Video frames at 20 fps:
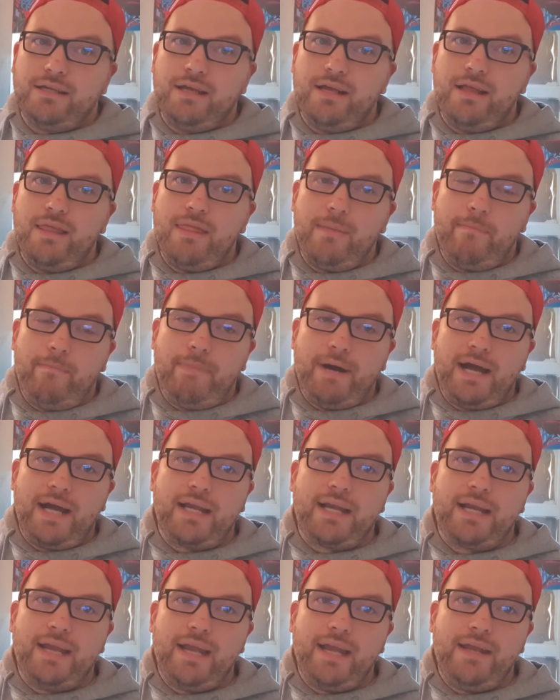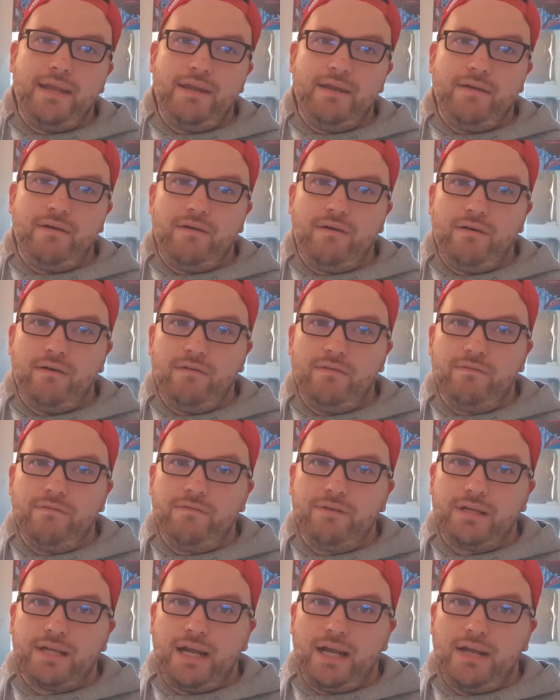at the back end of
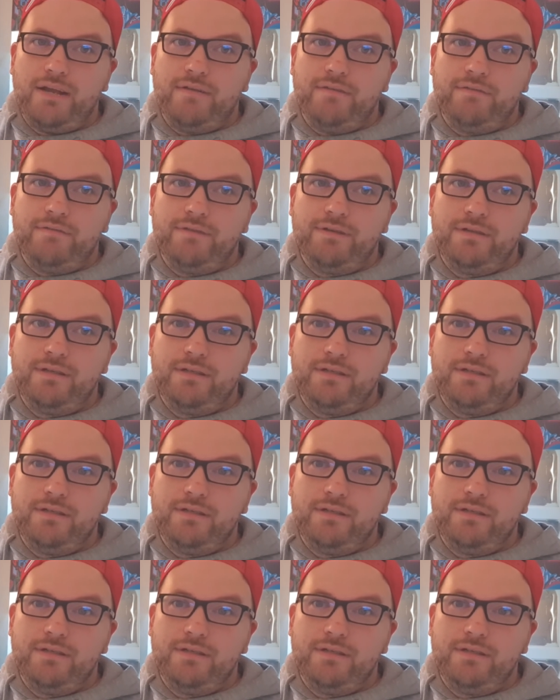kind of